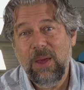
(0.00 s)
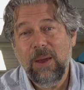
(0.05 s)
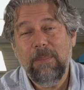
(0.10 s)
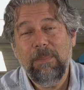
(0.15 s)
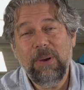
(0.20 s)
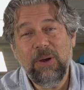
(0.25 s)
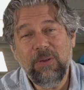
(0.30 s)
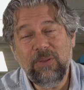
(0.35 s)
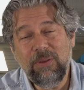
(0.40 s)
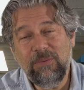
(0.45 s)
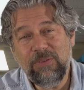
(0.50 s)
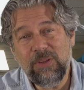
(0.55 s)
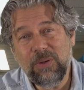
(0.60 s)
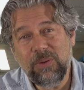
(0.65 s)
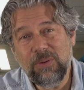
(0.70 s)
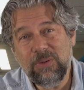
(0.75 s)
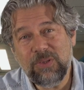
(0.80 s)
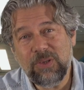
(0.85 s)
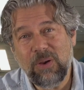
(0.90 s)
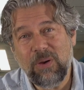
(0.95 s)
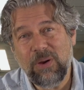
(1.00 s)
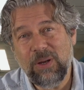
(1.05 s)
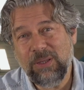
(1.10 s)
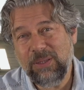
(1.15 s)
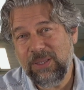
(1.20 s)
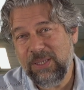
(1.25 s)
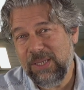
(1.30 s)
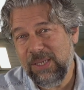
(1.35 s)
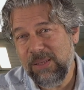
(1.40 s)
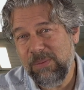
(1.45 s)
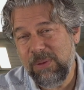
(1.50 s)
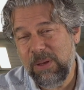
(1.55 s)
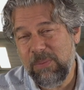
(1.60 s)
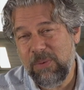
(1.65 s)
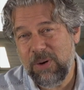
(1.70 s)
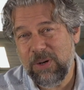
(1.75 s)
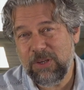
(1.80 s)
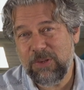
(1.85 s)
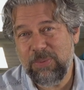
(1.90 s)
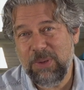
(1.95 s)
both of those are a little bit
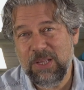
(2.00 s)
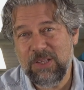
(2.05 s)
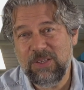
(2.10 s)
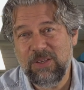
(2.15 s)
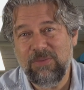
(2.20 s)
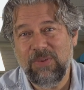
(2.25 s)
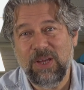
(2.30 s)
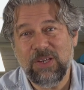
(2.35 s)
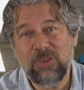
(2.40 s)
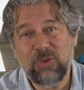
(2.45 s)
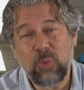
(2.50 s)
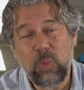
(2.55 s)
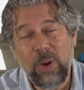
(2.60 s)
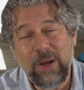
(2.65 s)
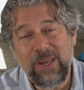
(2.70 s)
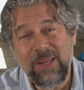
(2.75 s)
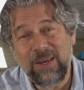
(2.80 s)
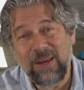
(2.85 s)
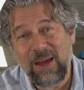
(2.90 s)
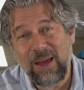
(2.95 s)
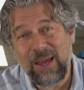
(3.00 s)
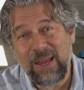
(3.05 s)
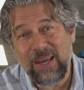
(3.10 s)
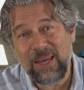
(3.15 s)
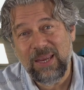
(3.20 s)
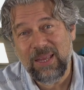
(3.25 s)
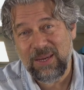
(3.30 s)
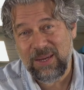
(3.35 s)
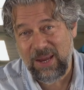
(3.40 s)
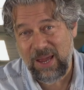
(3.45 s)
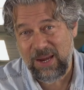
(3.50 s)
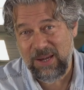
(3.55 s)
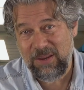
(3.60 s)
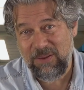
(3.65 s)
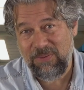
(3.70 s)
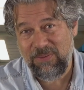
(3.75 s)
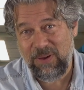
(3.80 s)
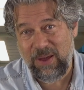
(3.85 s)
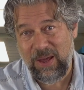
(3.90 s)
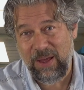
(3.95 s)
more expensive at
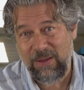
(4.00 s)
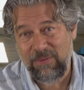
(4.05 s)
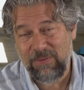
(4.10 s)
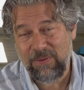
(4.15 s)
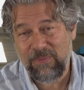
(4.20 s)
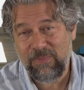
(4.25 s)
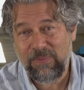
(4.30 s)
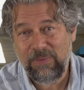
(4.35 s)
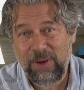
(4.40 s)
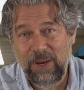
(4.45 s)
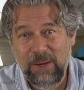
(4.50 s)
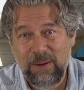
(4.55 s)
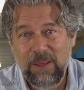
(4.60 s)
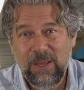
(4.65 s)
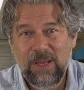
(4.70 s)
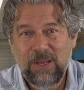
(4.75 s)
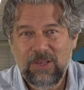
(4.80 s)
$29.95, right?